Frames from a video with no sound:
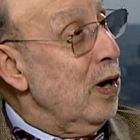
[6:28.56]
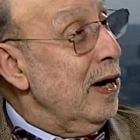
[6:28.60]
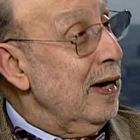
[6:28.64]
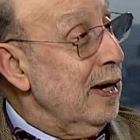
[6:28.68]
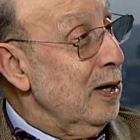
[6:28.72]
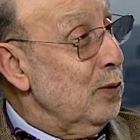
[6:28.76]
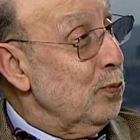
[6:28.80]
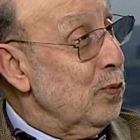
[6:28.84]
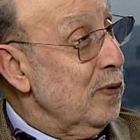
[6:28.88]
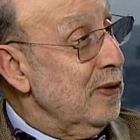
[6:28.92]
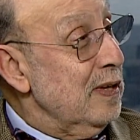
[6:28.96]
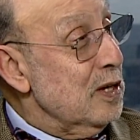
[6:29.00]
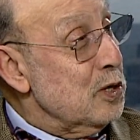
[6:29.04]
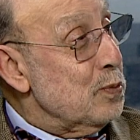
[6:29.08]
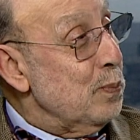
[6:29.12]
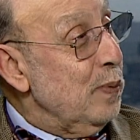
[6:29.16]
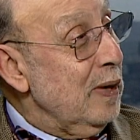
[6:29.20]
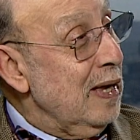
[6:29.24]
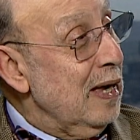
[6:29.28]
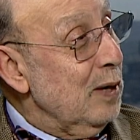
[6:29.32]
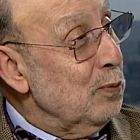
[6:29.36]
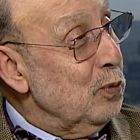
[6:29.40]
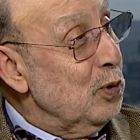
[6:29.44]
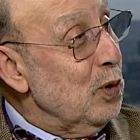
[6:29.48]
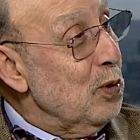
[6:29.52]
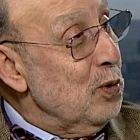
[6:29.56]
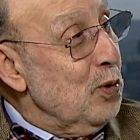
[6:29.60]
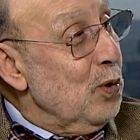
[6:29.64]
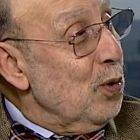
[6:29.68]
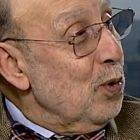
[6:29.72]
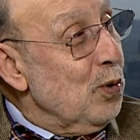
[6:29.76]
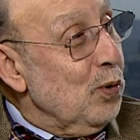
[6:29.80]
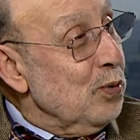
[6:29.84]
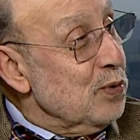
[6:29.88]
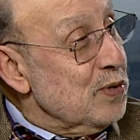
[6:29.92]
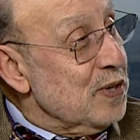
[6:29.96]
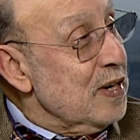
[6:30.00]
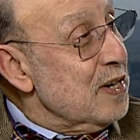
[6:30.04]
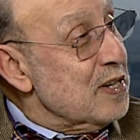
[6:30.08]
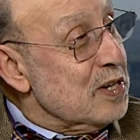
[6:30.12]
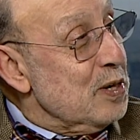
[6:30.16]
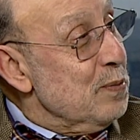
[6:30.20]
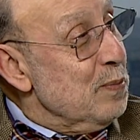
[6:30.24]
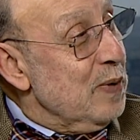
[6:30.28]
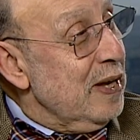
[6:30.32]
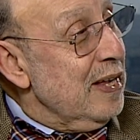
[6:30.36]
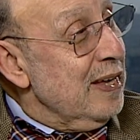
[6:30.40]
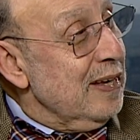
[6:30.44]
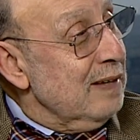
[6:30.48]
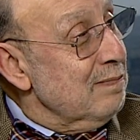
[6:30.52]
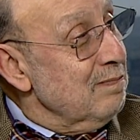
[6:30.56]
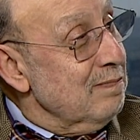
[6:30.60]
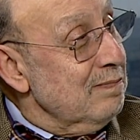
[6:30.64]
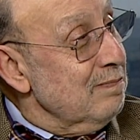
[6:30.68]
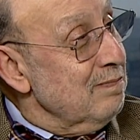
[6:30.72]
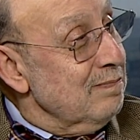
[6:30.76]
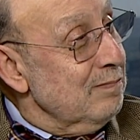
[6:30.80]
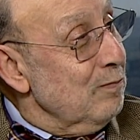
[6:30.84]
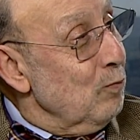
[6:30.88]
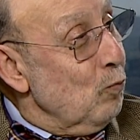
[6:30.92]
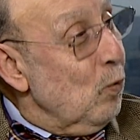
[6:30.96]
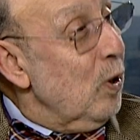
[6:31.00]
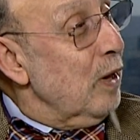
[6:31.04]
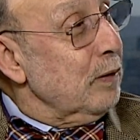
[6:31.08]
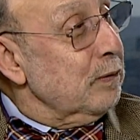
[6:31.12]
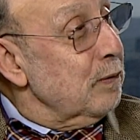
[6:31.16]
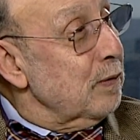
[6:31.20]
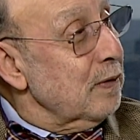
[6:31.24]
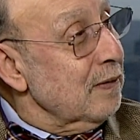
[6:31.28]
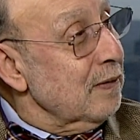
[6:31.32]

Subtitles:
ahead with this plan, we don't know 60 million what?